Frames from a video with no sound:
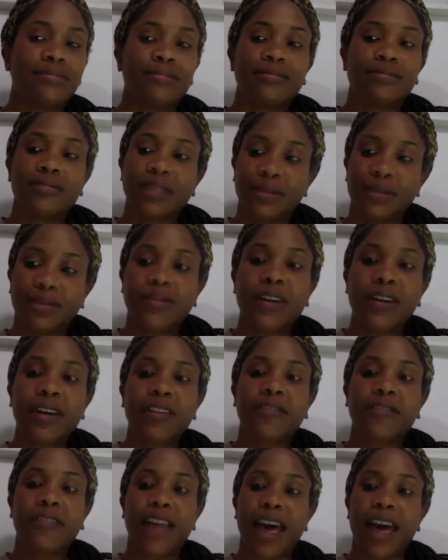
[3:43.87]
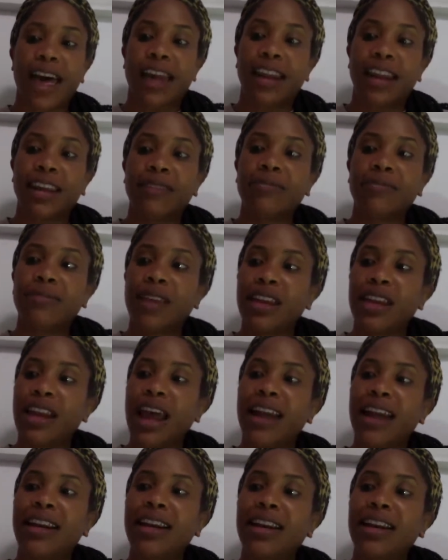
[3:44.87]
It was very flat, and
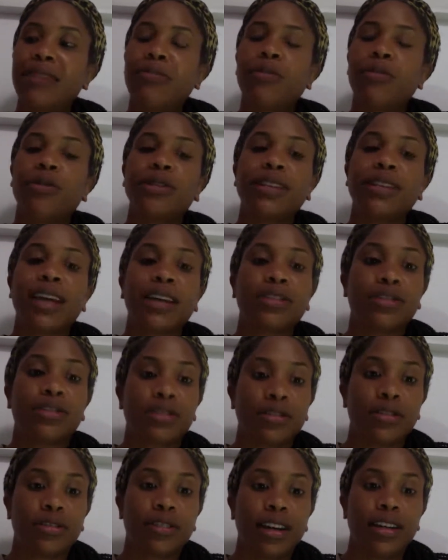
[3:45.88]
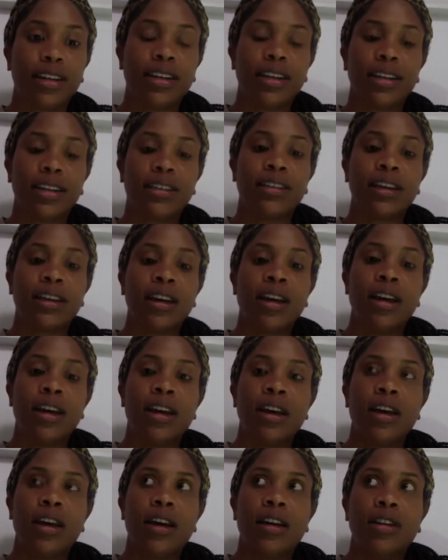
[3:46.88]
I needed more texture. I need
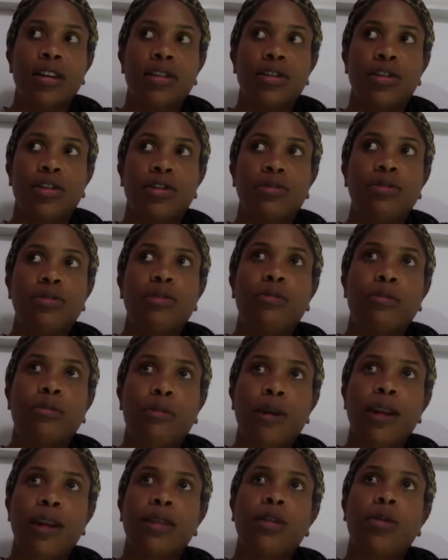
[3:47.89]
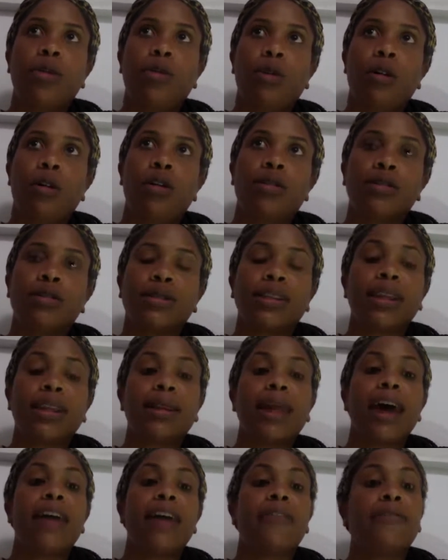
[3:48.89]
you to bring the world to
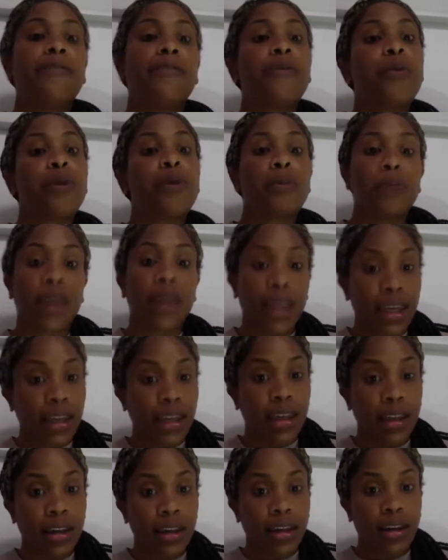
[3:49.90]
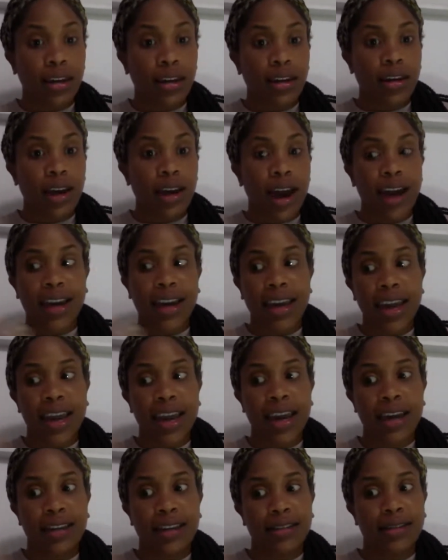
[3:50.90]
life for me. I
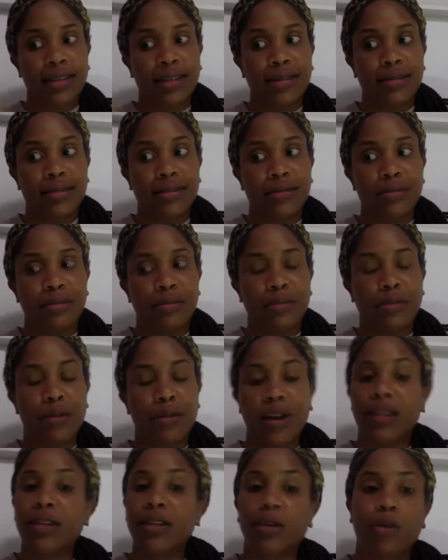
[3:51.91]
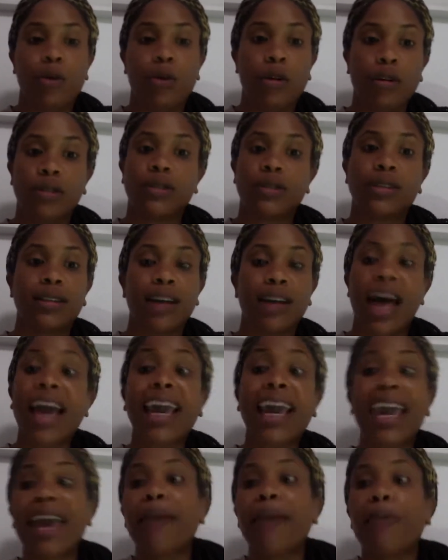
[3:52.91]
can't I
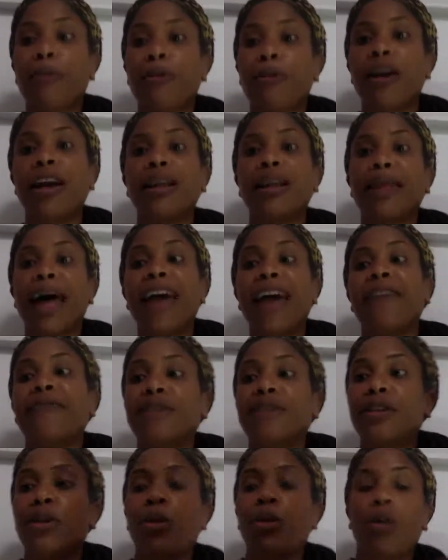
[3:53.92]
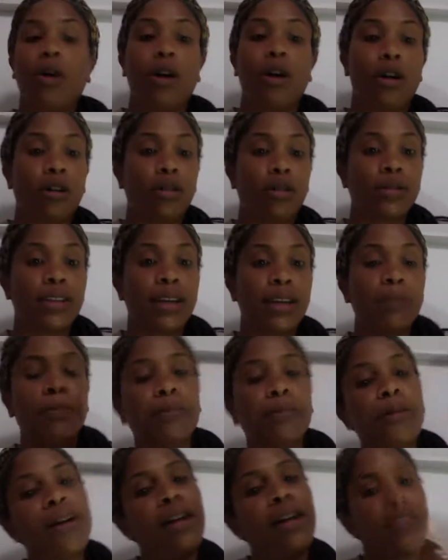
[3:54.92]
can't bring life to the world and
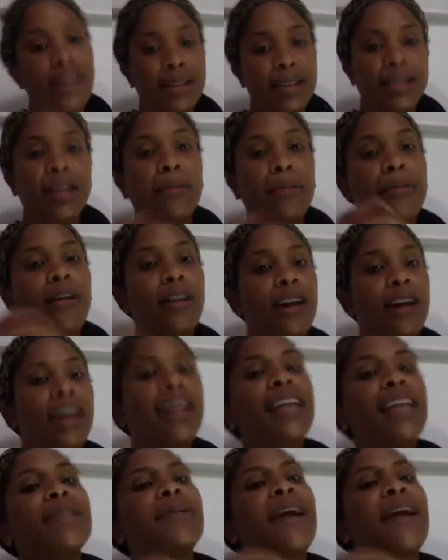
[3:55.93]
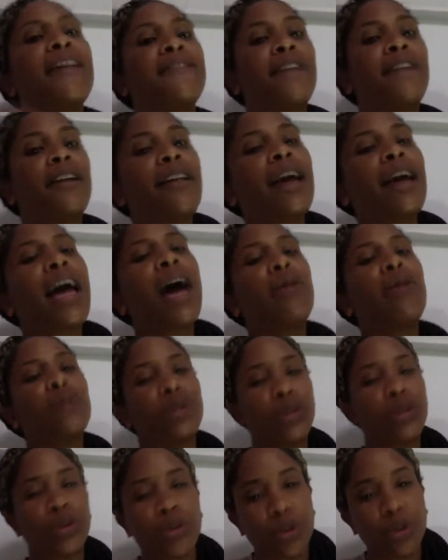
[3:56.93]
put it into the book. And that's what I felt like I
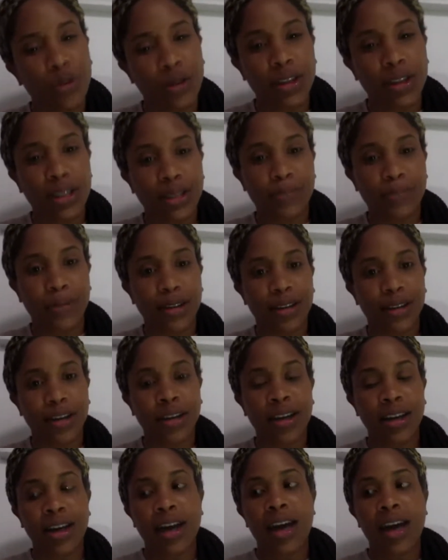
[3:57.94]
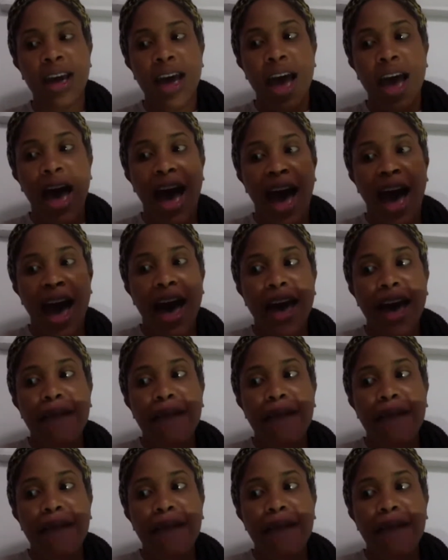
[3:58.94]
was doing with this book. I